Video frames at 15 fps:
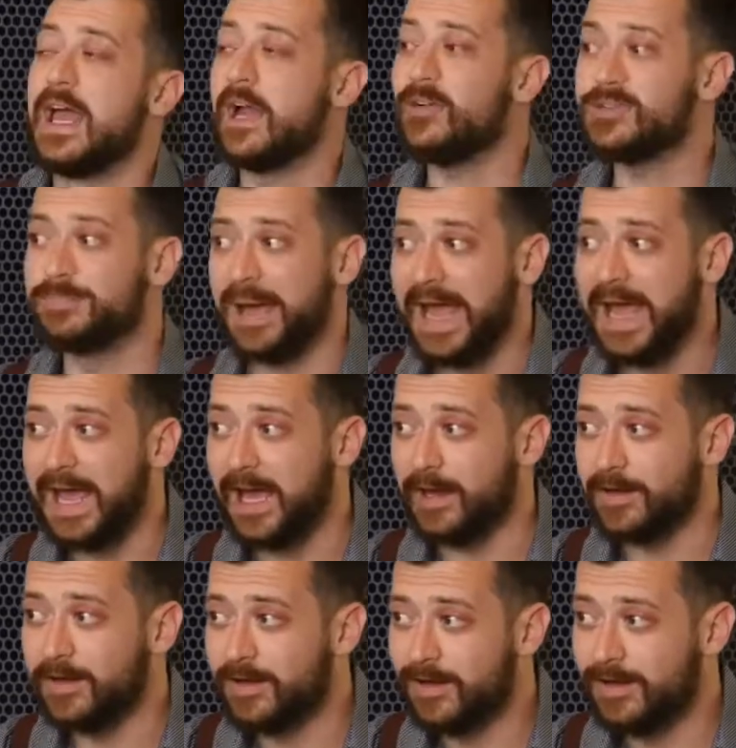And I was
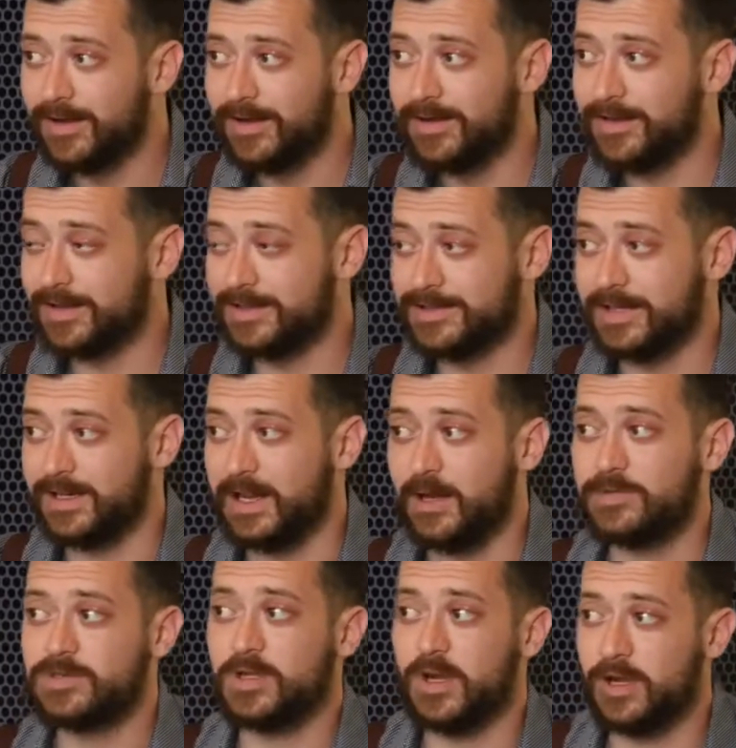bad. Mm-hmm. Like I said,
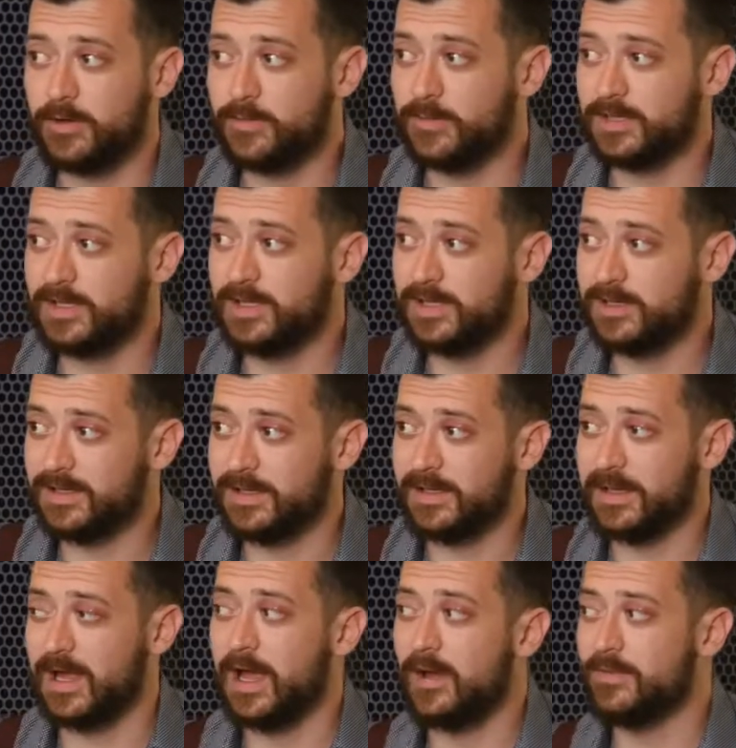I was an awkward kid.
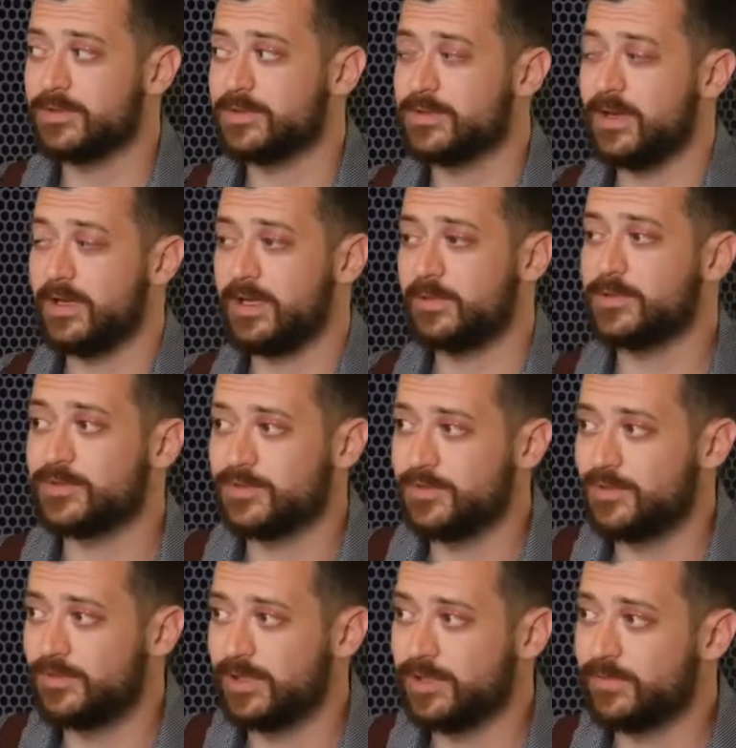Like, I was not able
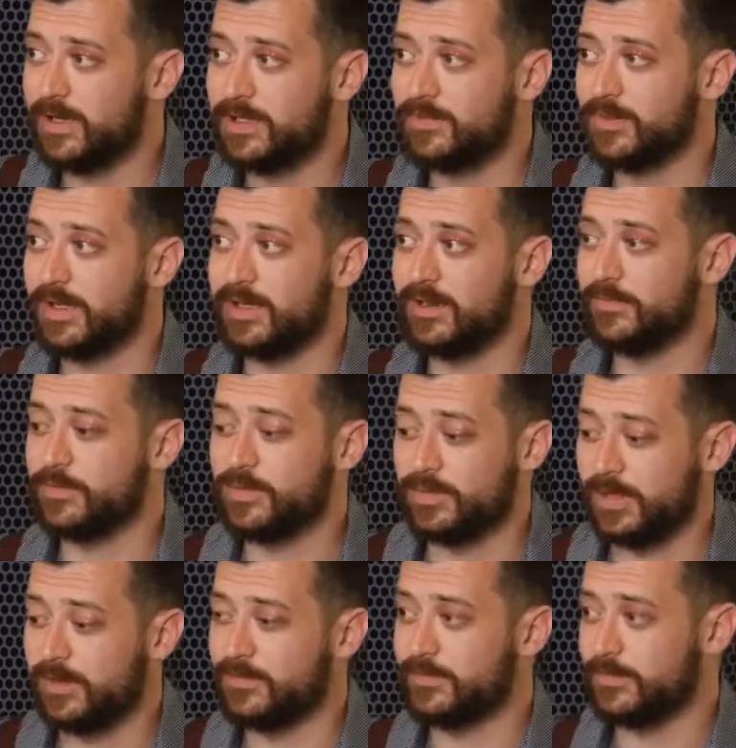to interact with, like, if you
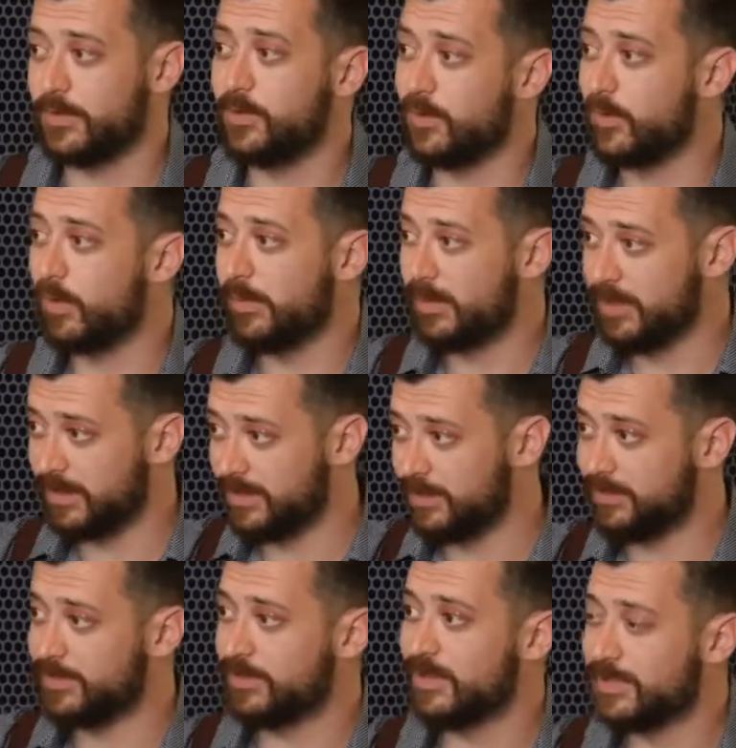if you were a woman
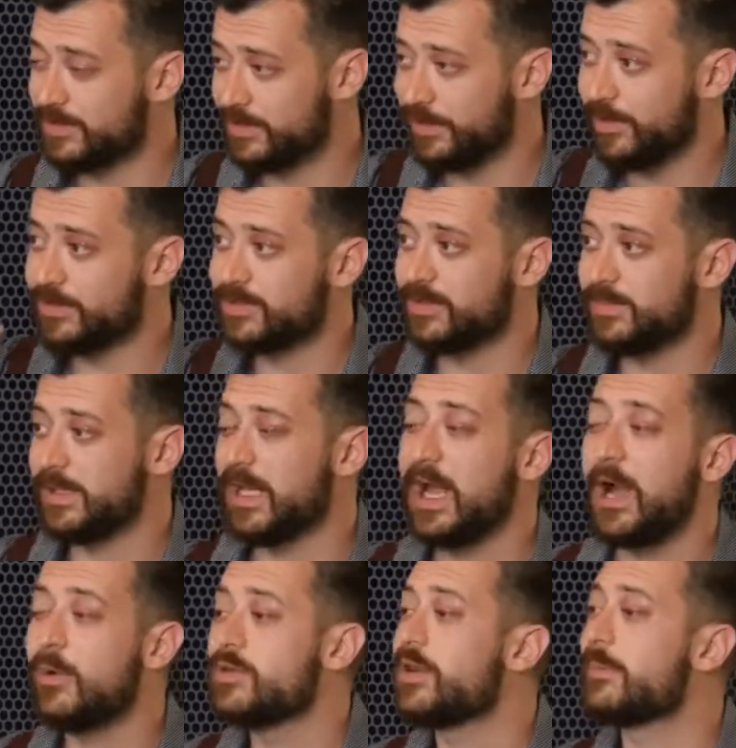and this mm-hmm. close to me,
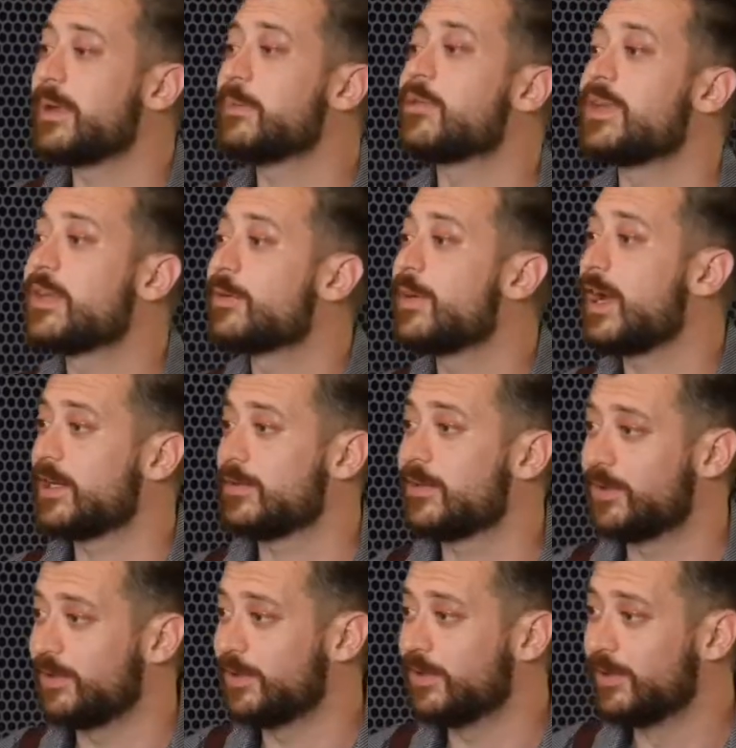I would not be able to interact with you